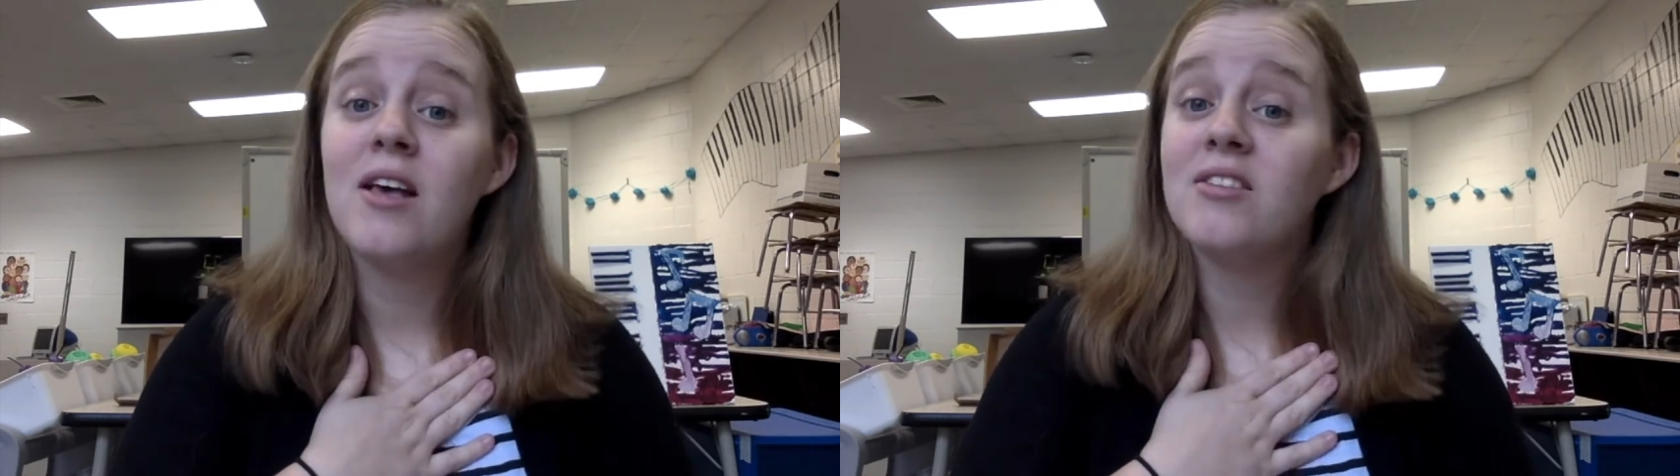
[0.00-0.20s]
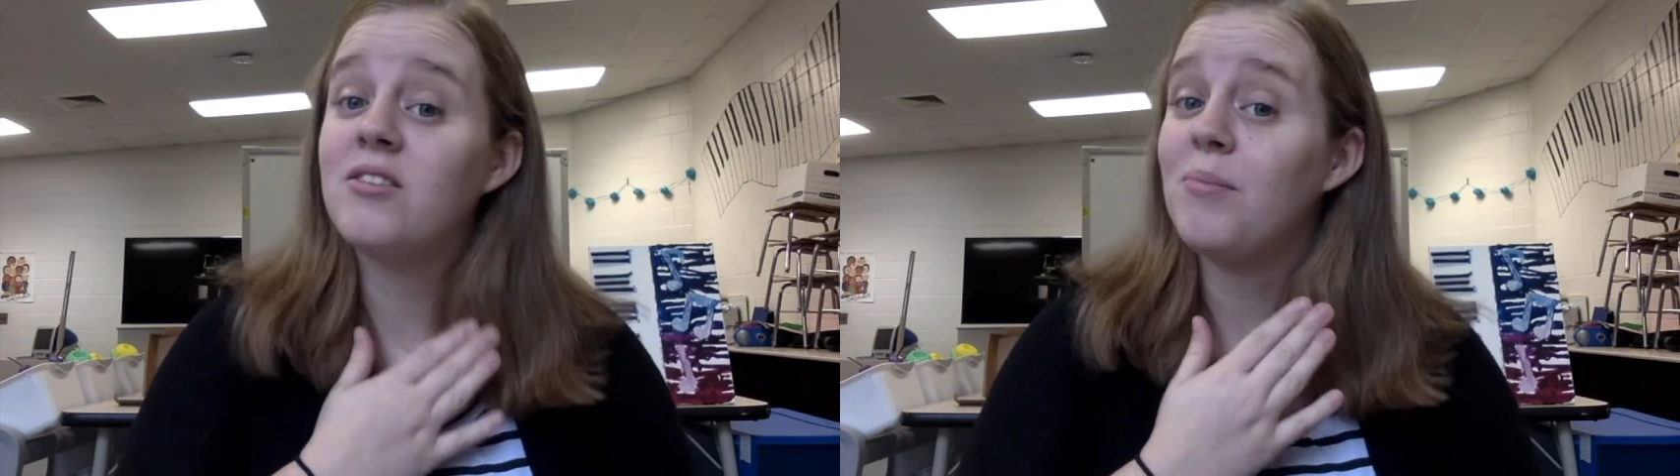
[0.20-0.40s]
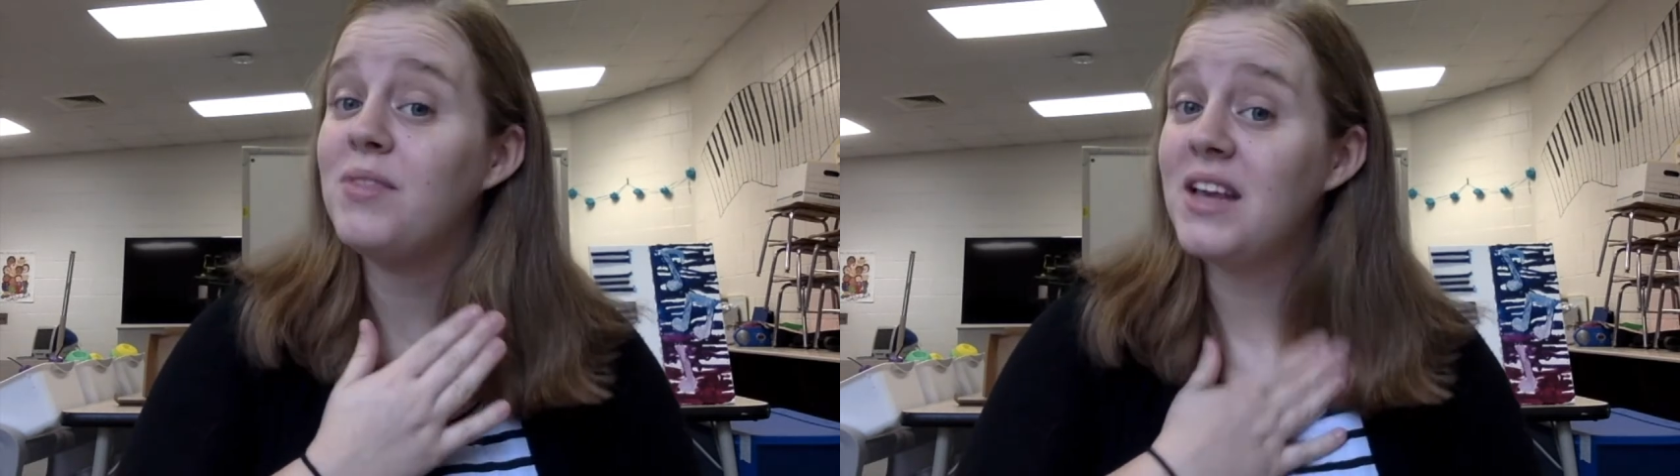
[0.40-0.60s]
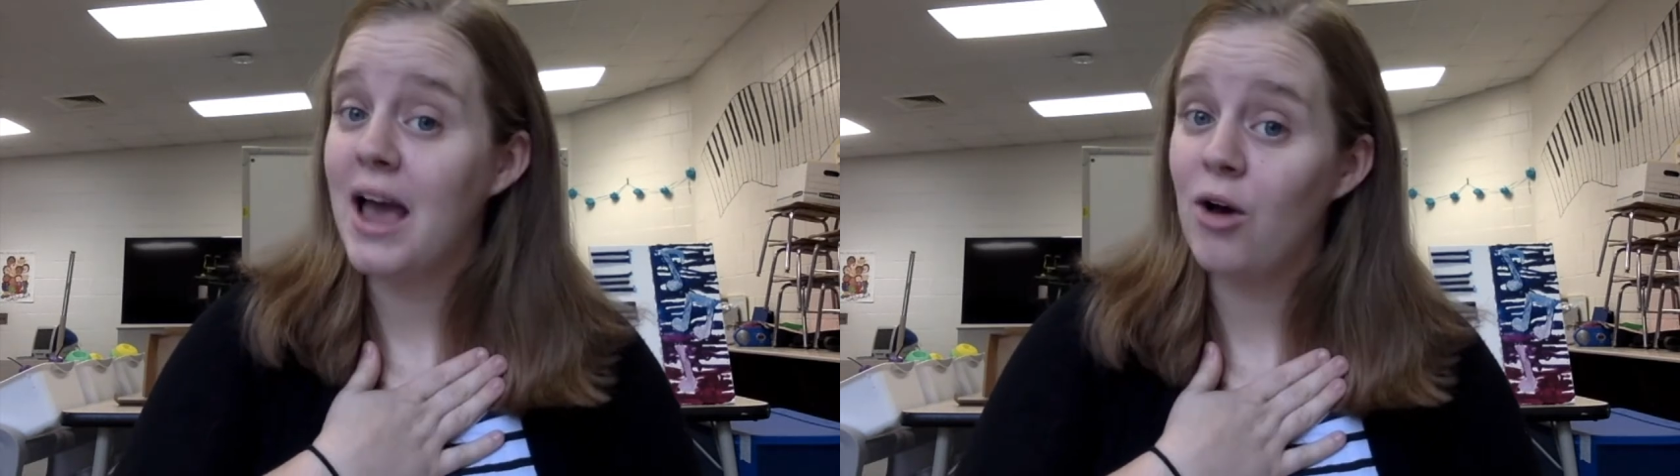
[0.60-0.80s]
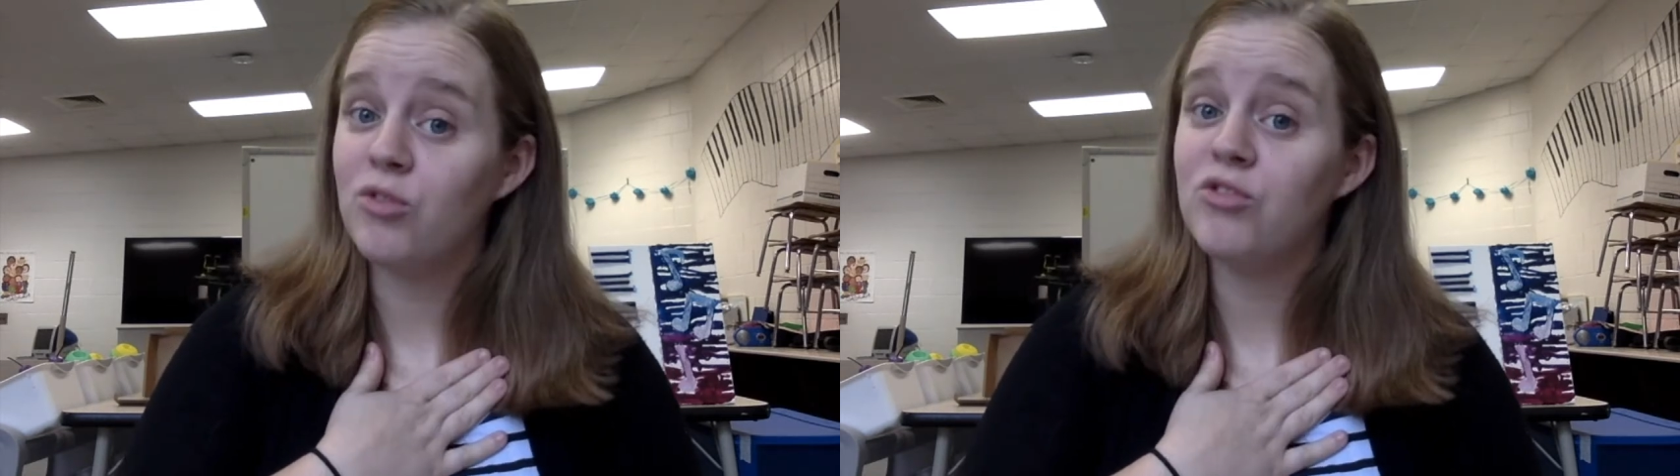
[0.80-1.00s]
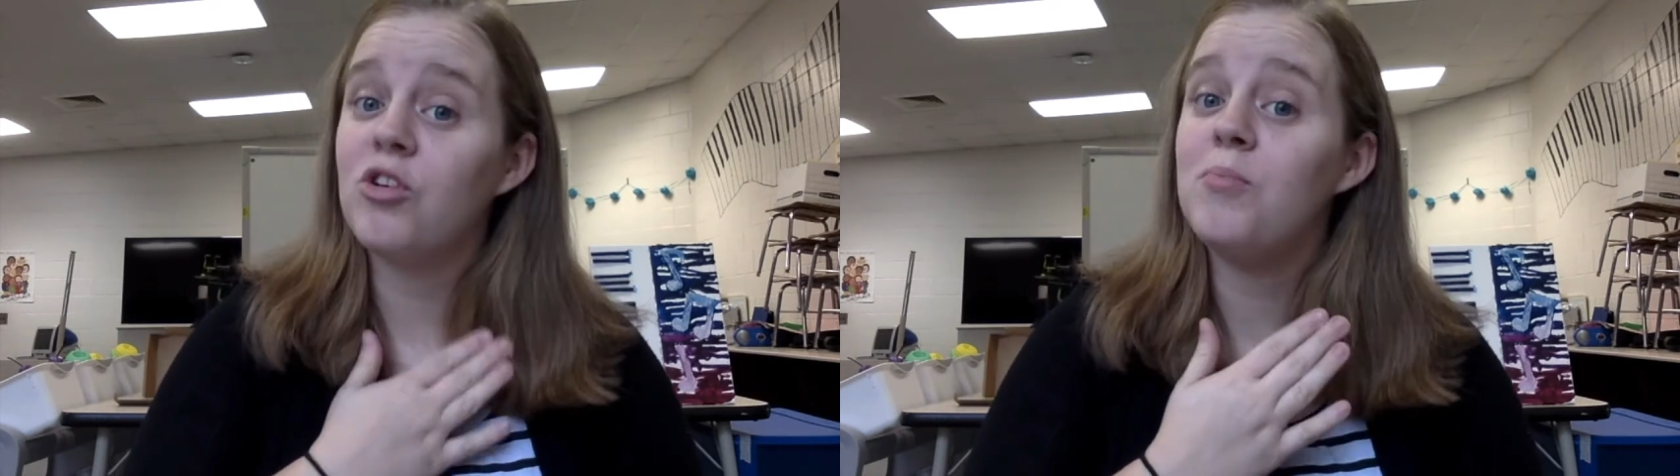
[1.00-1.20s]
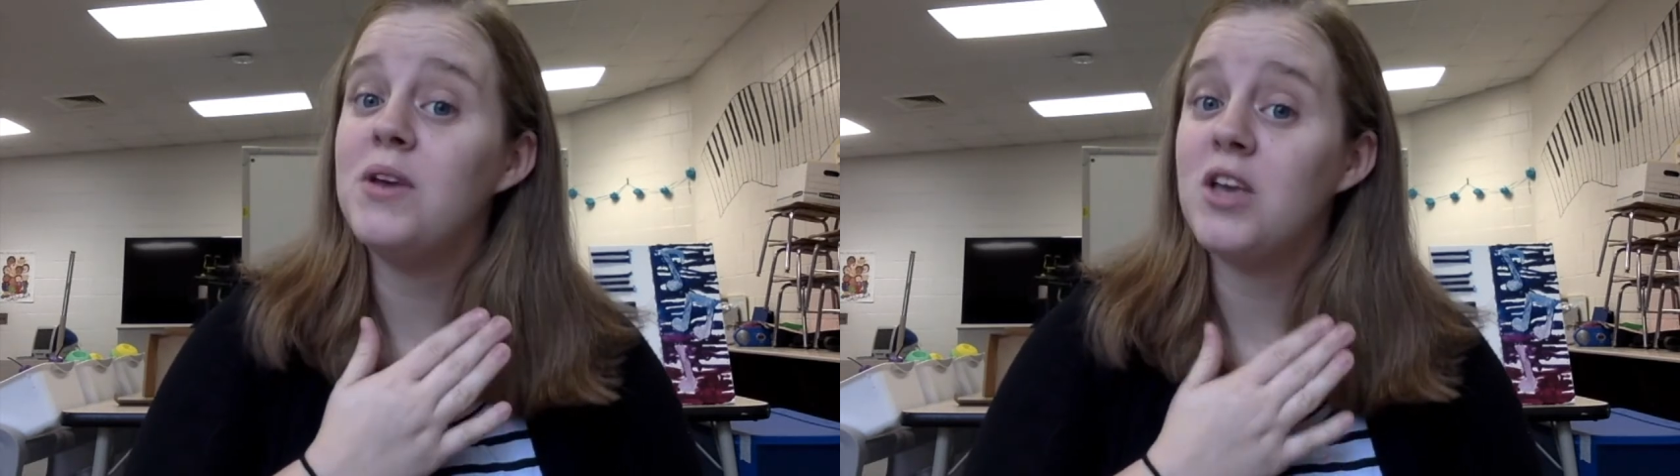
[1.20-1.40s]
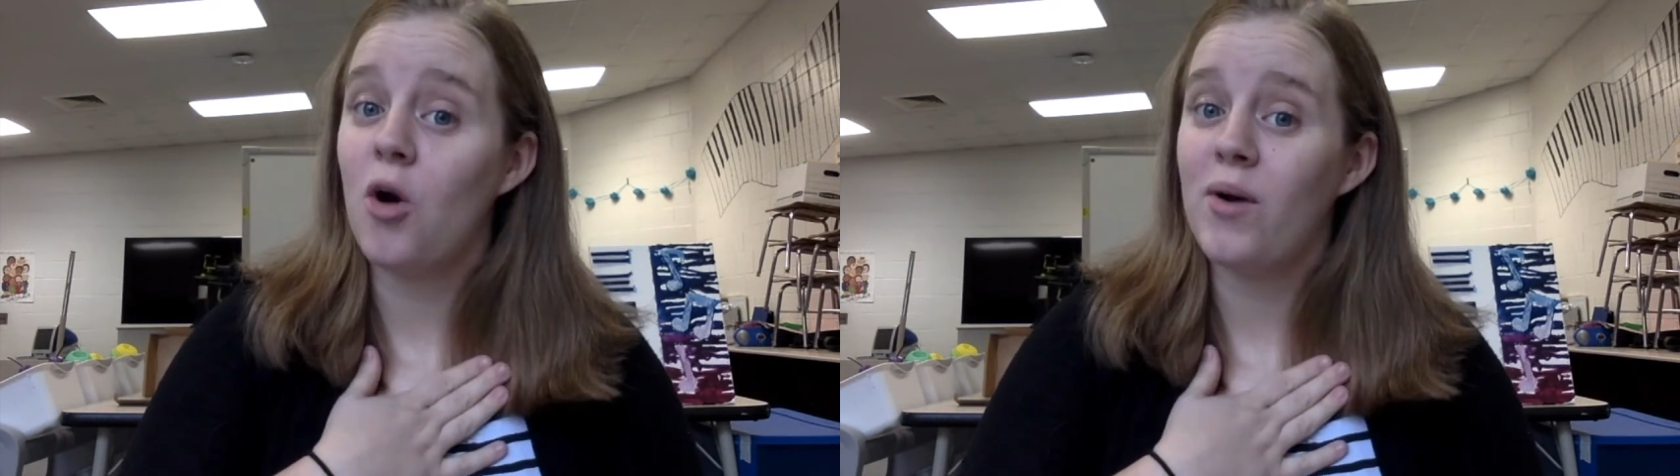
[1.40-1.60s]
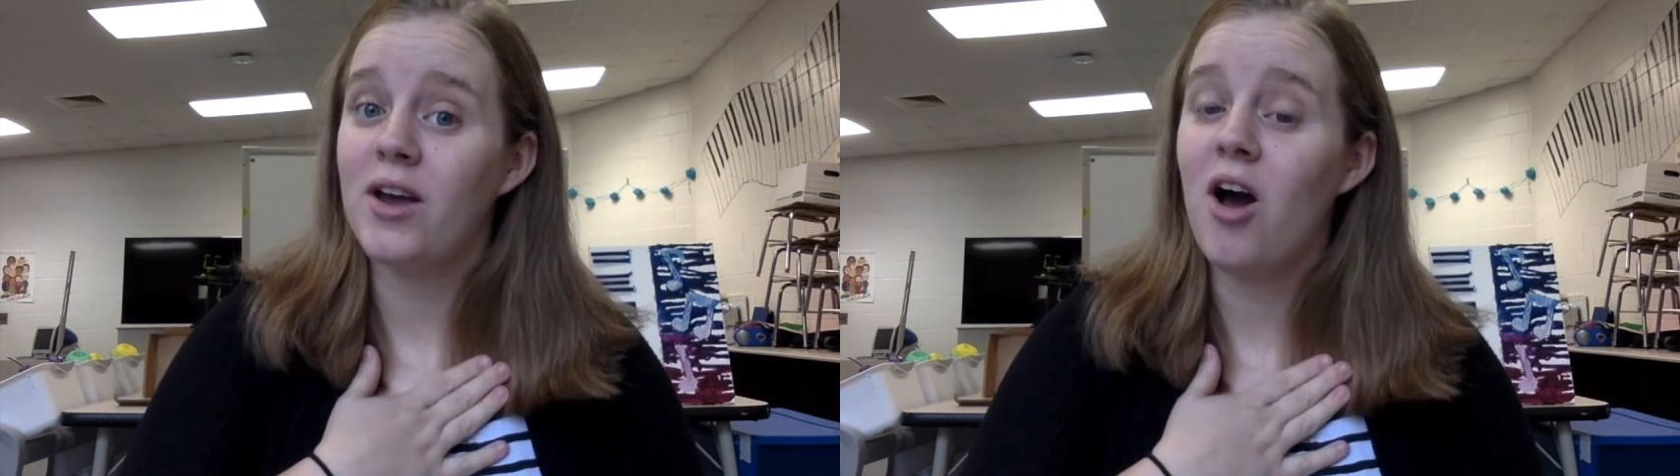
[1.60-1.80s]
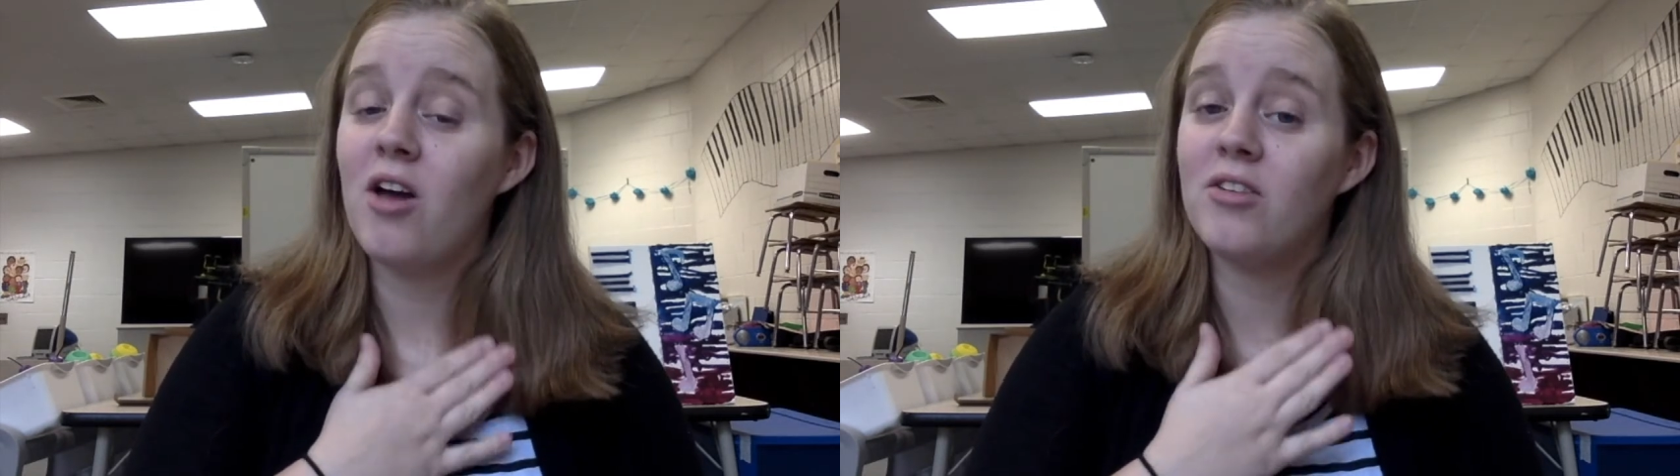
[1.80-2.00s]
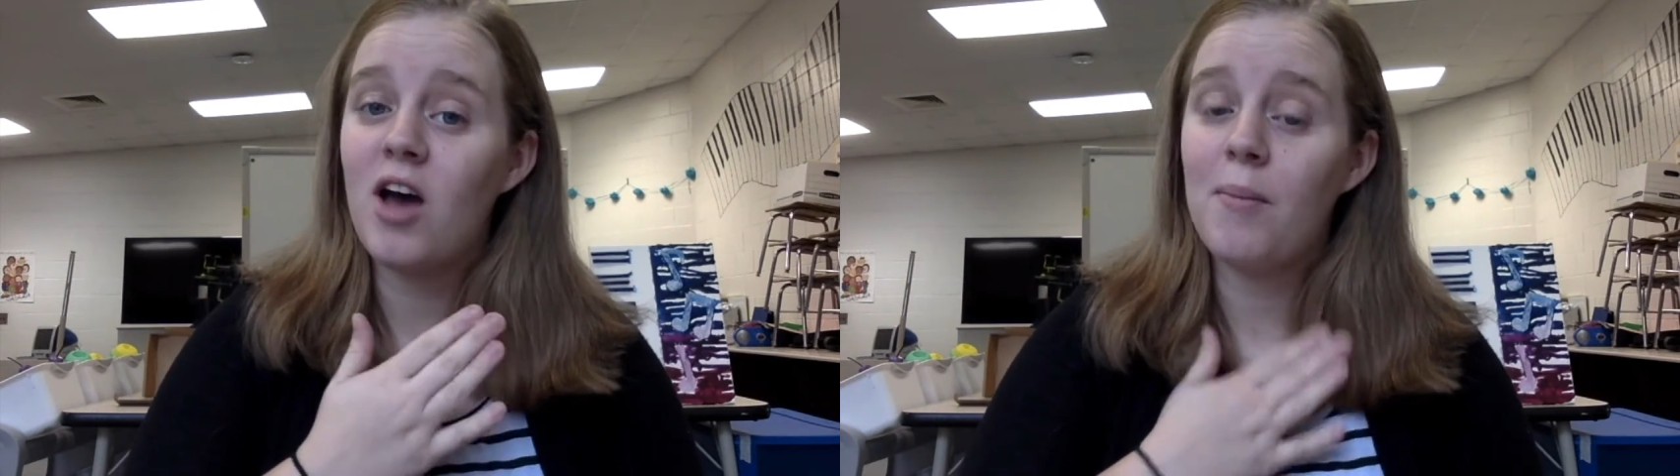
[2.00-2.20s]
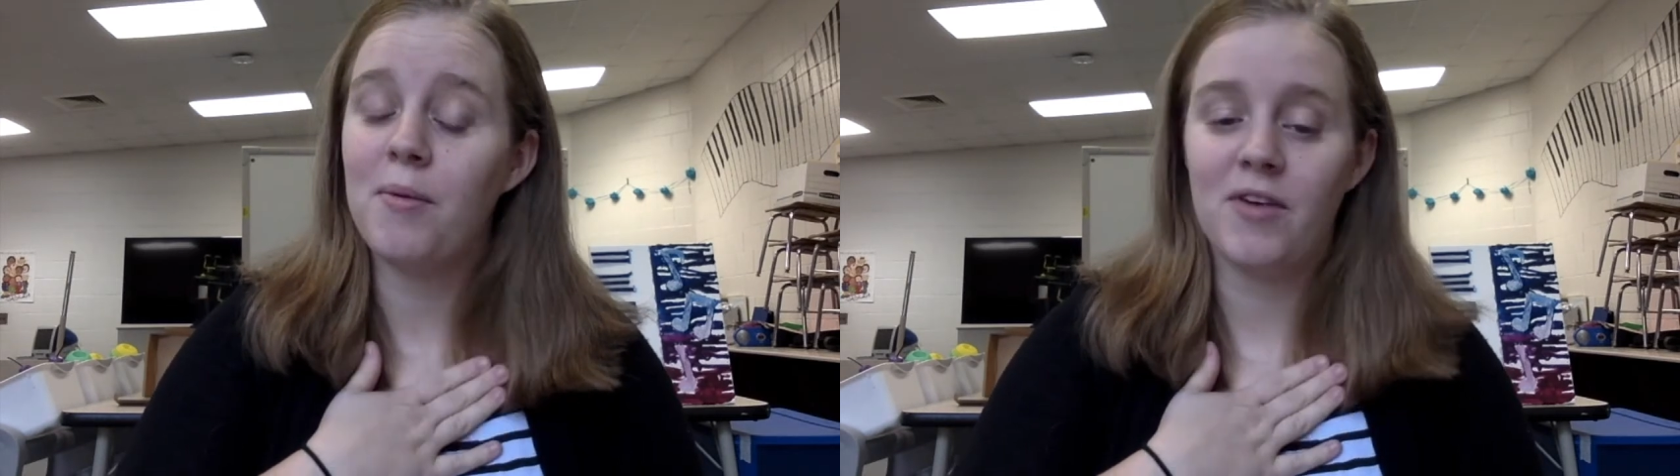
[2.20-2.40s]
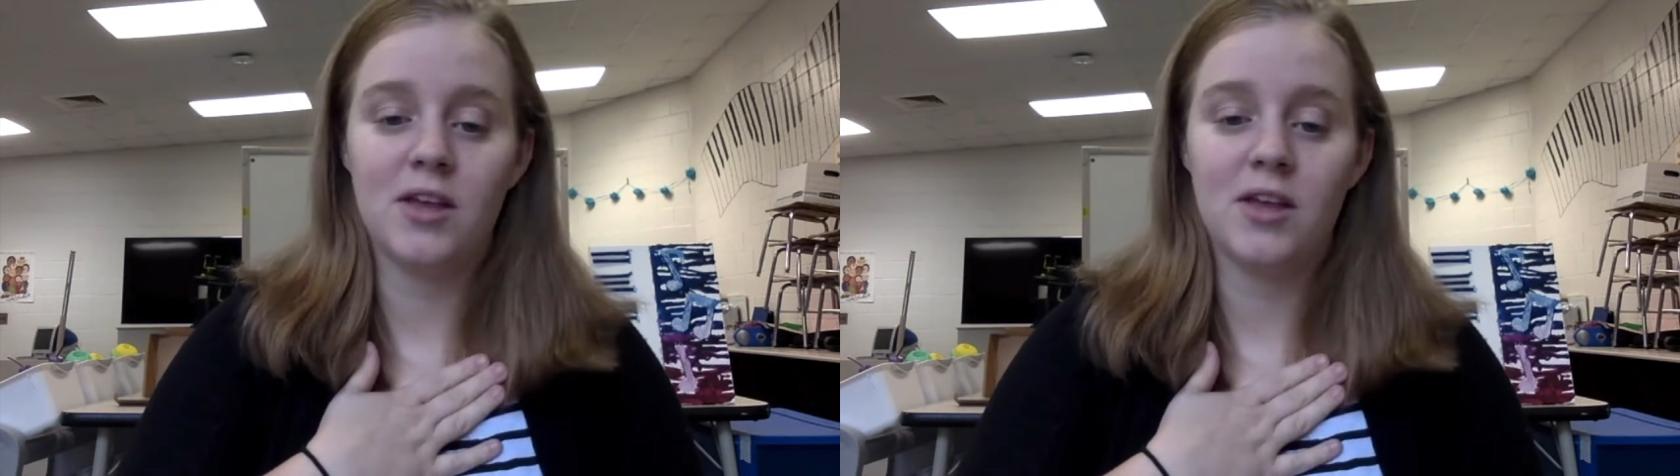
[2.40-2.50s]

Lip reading: something else could be going on top of it.